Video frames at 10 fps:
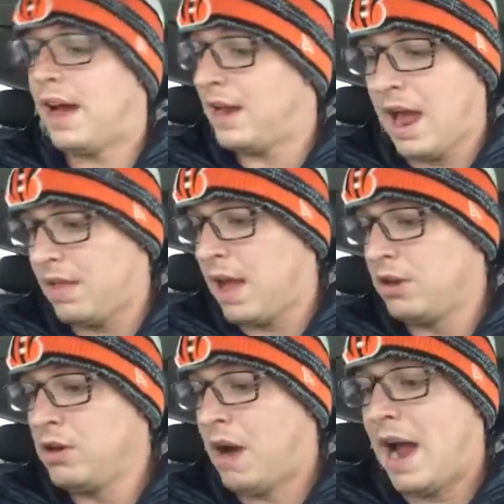I
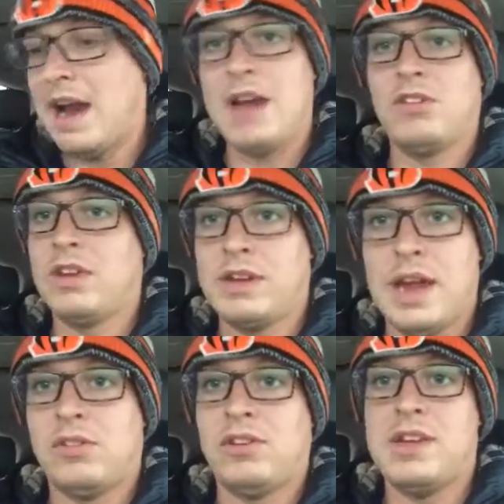do. I just think
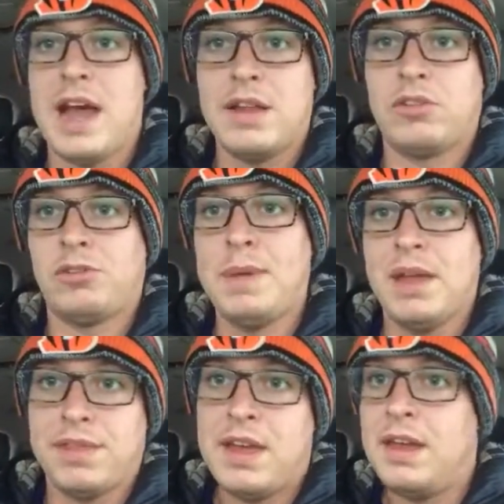KC and Alex
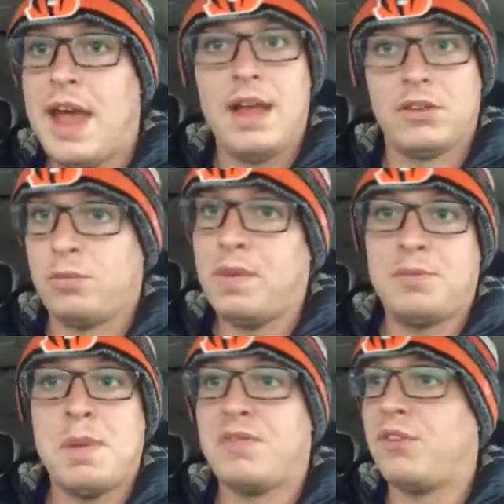
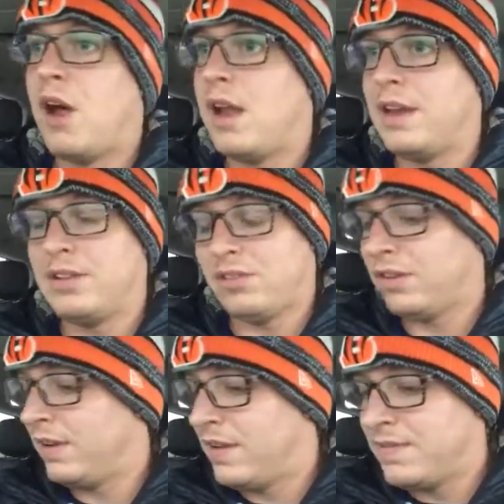Smith's been flawless.